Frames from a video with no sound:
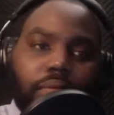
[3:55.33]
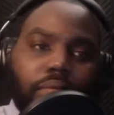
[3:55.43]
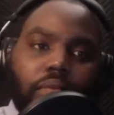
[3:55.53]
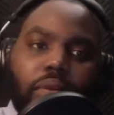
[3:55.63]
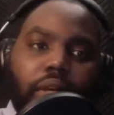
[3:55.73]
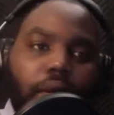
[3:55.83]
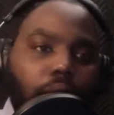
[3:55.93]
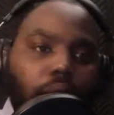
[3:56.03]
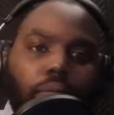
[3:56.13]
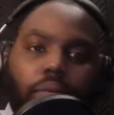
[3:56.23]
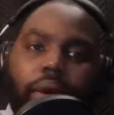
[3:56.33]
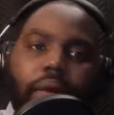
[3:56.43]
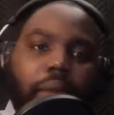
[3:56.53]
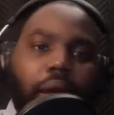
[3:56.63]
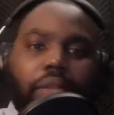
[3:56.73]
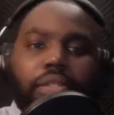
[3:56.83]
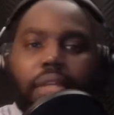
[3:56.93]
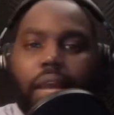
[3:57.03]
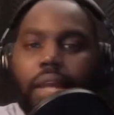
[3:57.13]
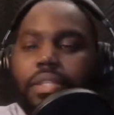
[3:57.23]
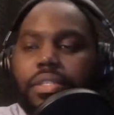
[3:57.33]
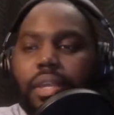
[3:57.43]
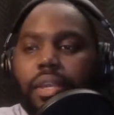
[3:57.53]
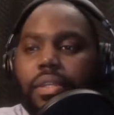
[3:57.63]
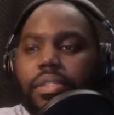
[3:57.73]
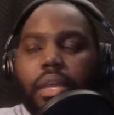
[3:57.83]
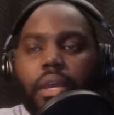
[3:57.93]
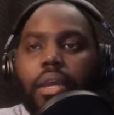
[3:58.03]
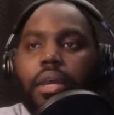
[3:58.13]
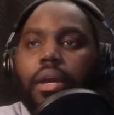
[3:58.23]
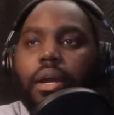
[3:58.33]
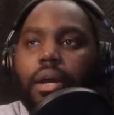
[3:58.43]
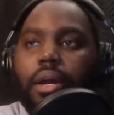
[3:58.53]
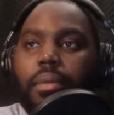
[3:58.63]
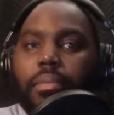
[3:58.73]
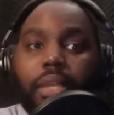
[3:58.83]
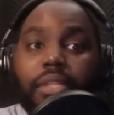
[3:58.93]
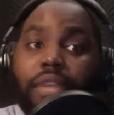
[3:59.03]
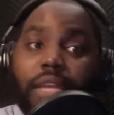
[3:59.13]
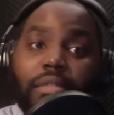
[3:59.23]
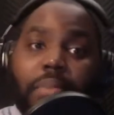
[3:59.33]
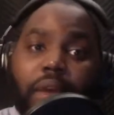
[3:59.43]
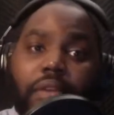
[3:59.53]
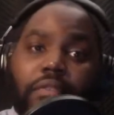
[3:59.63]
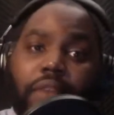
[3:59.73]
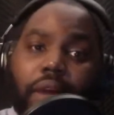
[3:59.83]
we go way back to college days. And as a matter of fact,